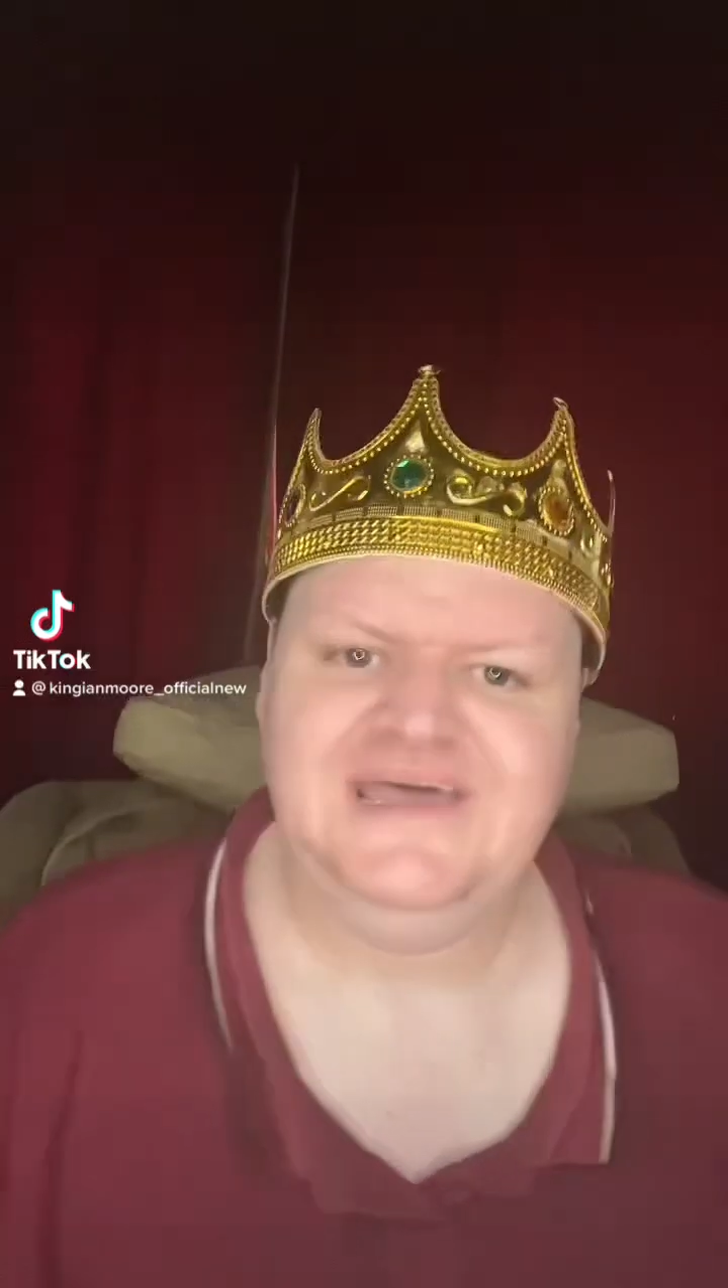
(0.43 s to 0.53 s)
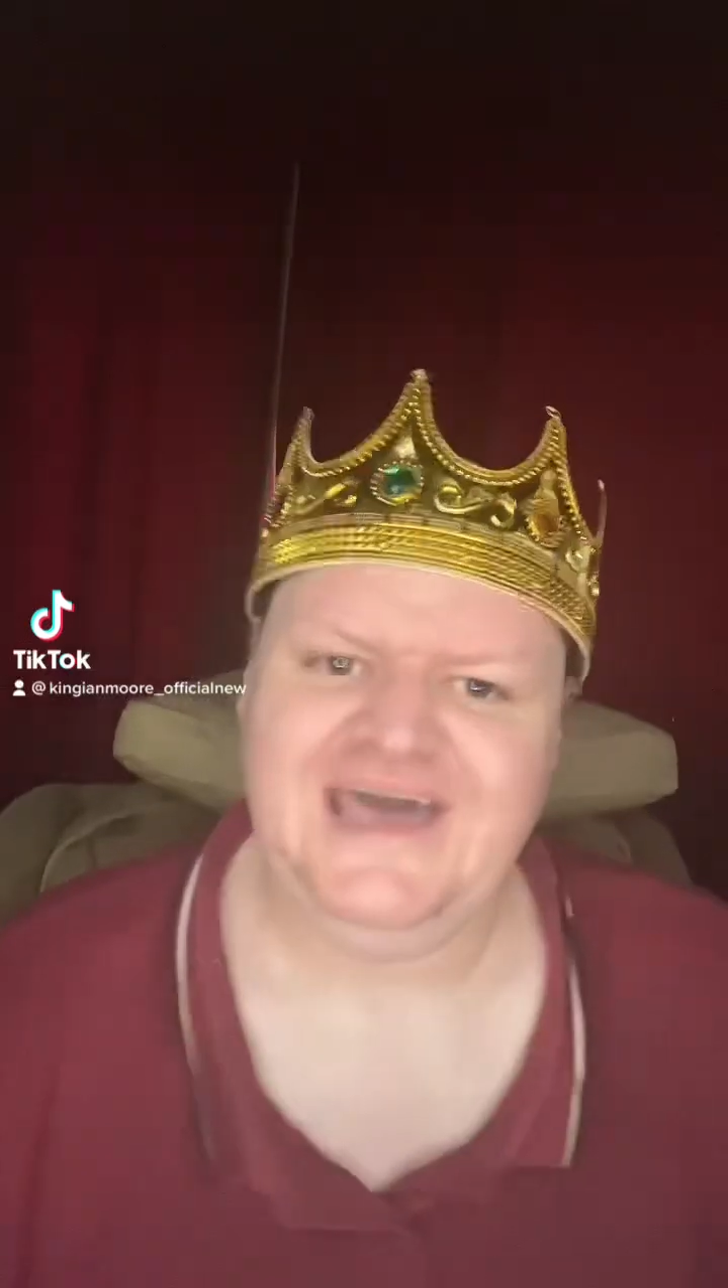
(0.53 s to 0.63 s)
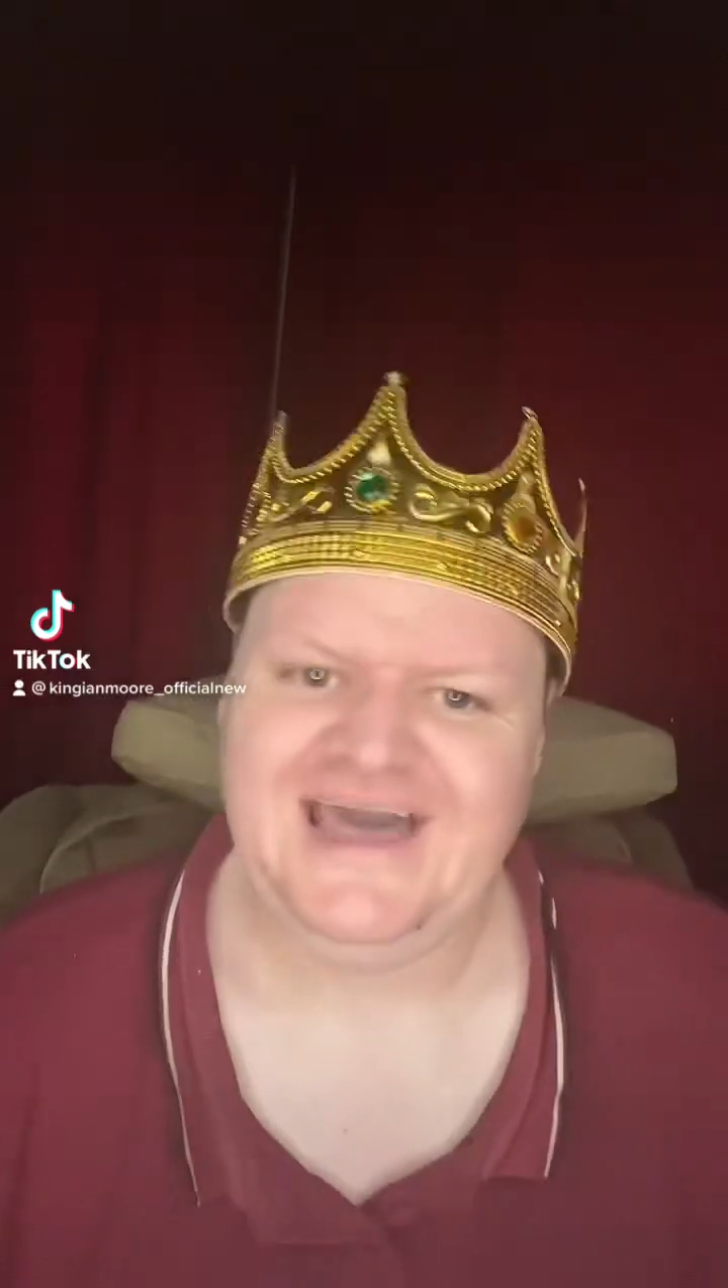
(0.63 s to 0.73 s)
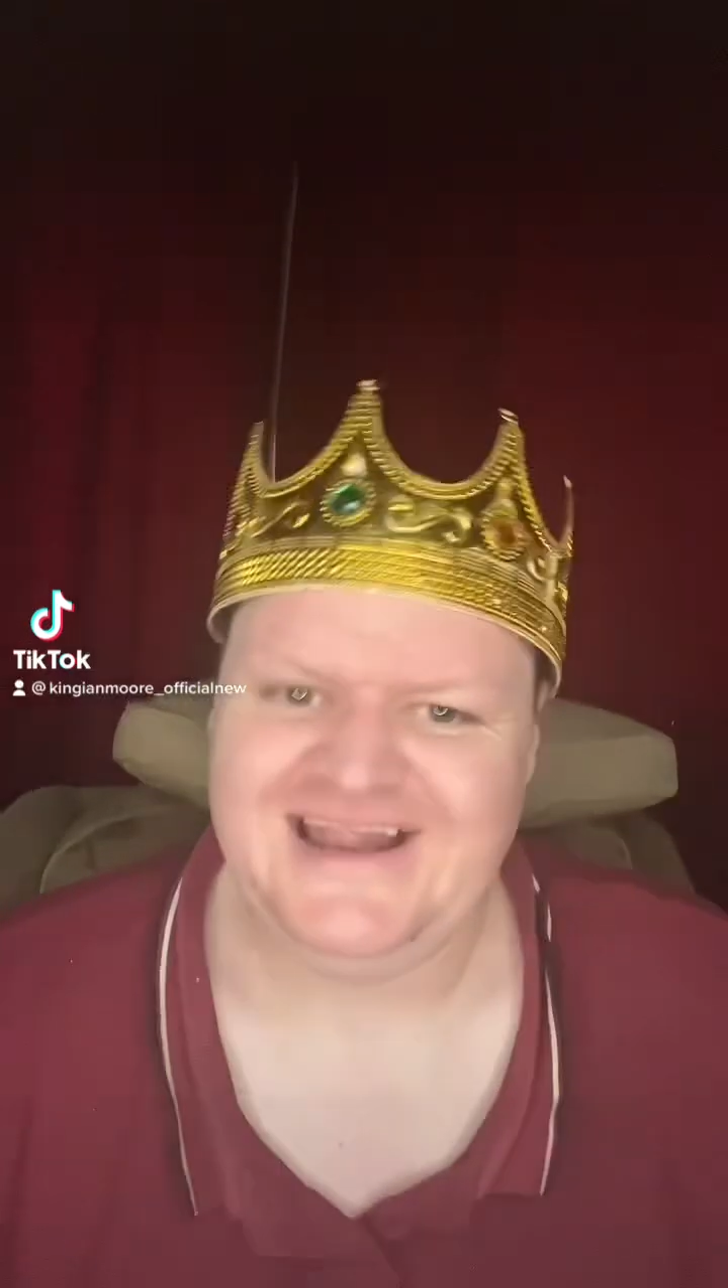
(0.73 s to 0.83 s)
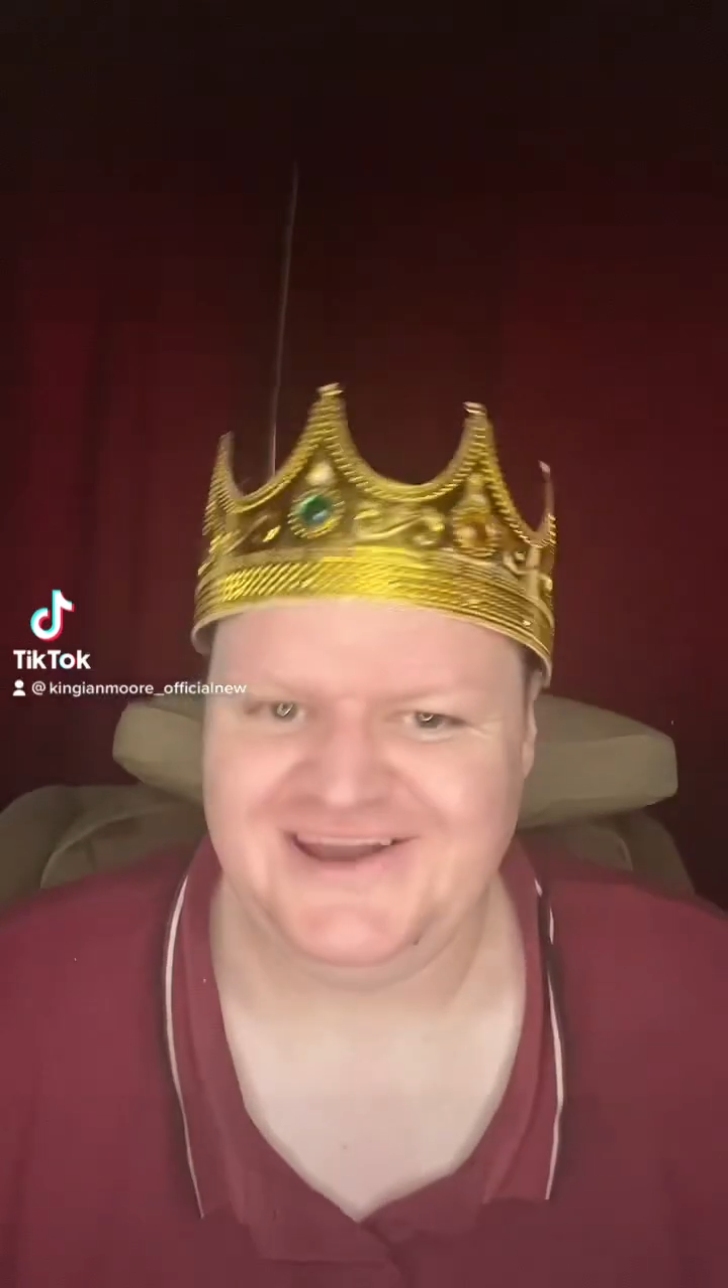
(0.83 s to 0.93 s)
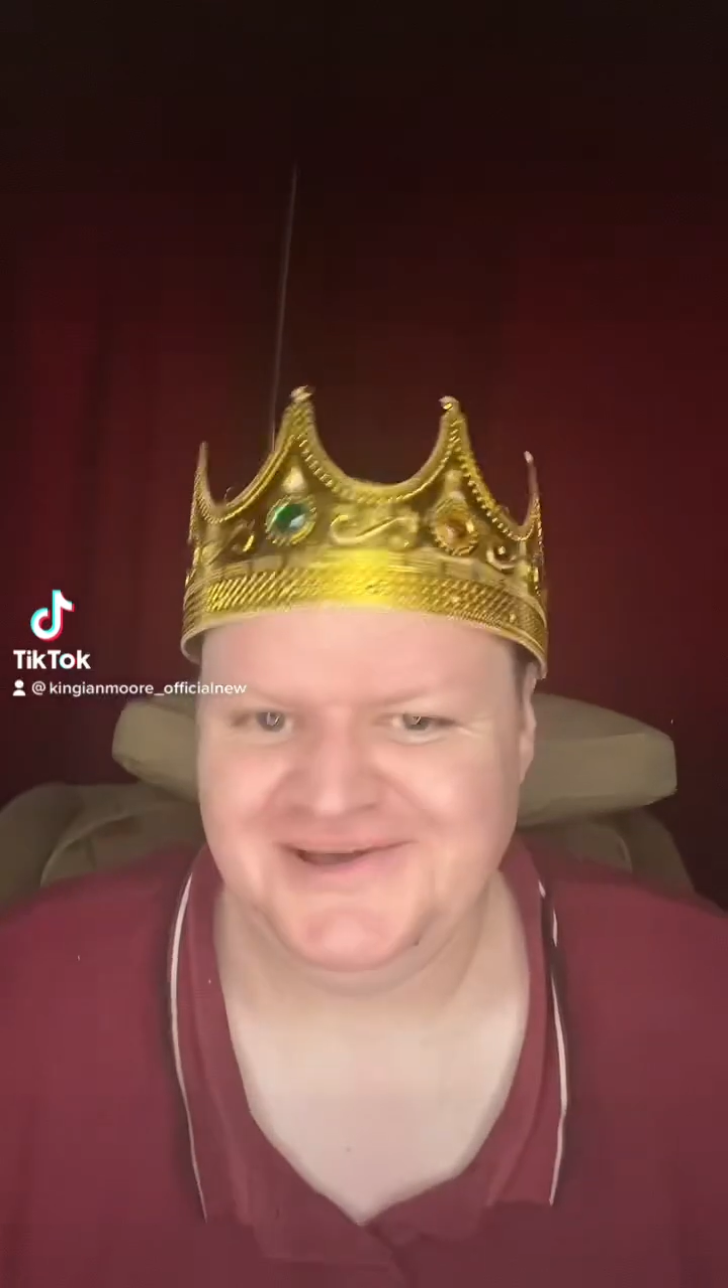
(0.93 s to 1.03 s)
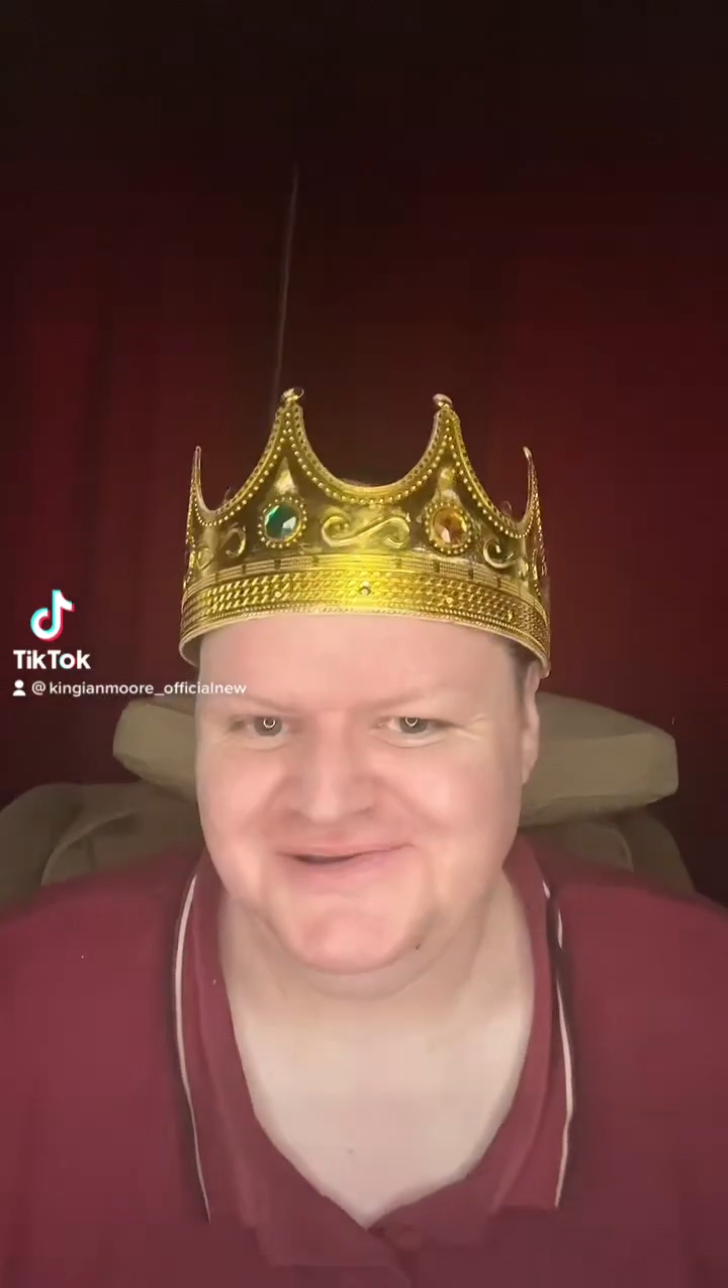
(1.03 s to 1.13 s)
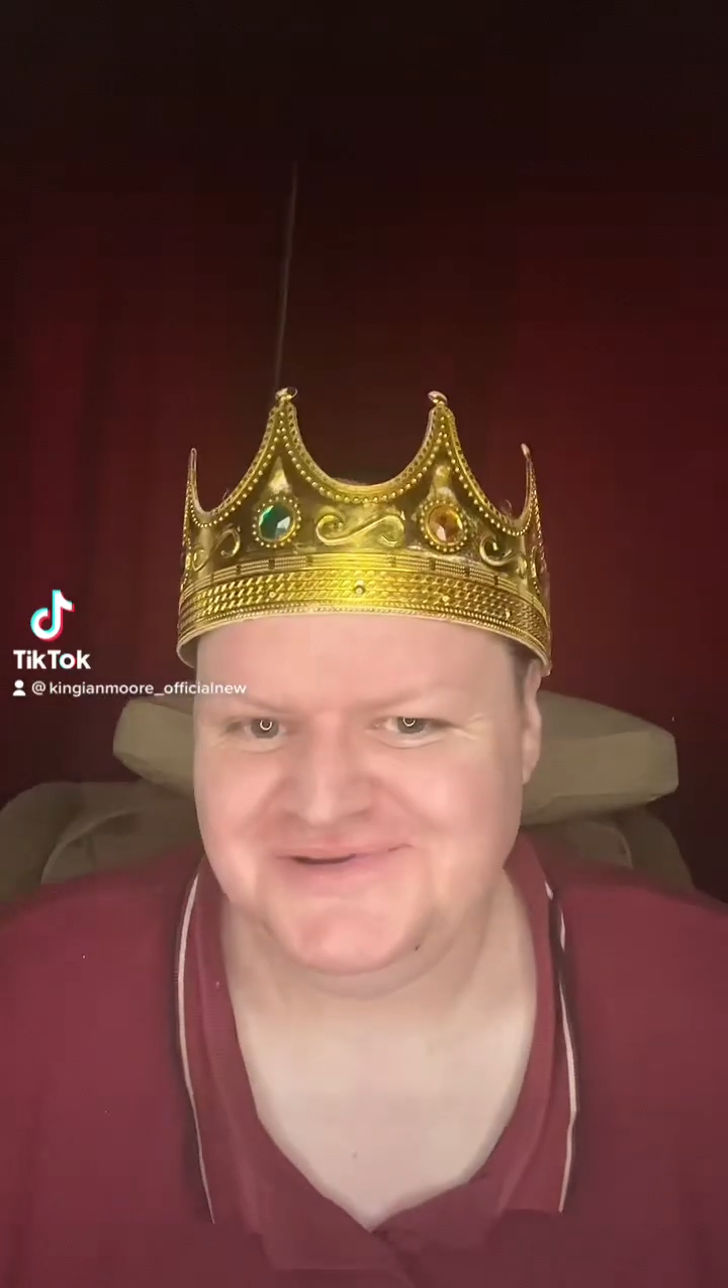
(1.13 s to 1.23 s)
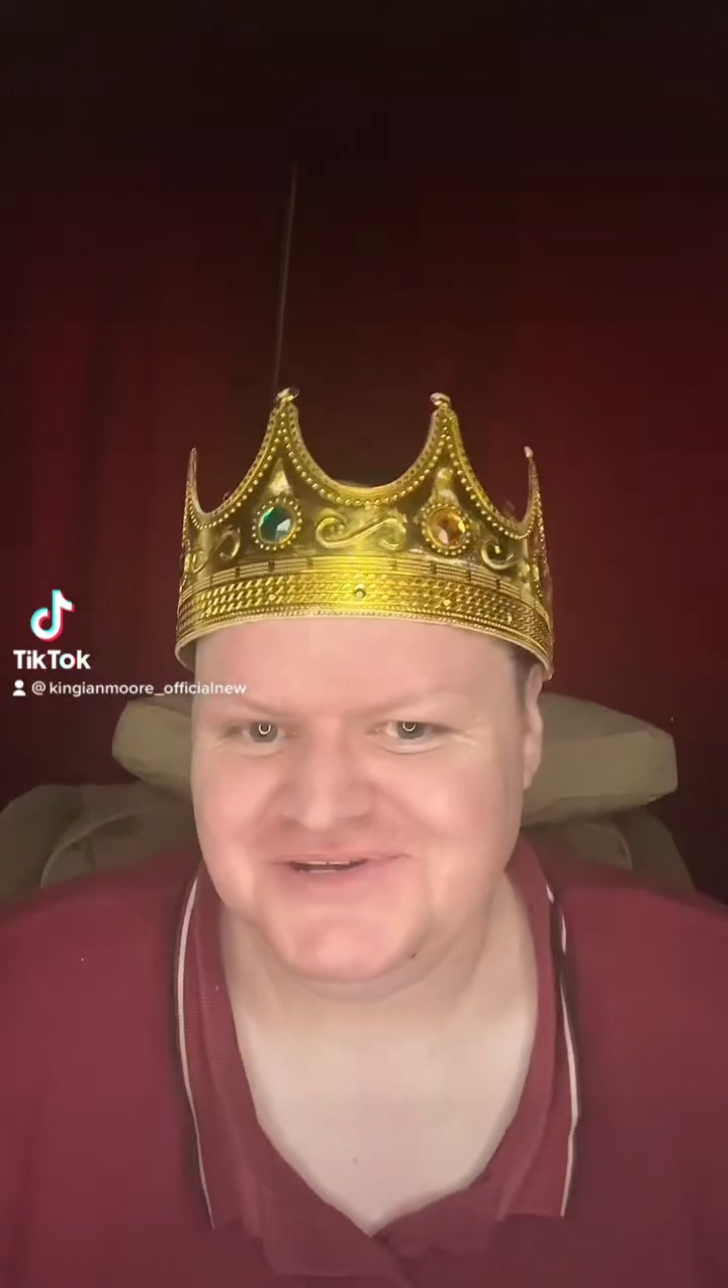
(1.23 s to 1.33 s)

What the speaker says: Hello,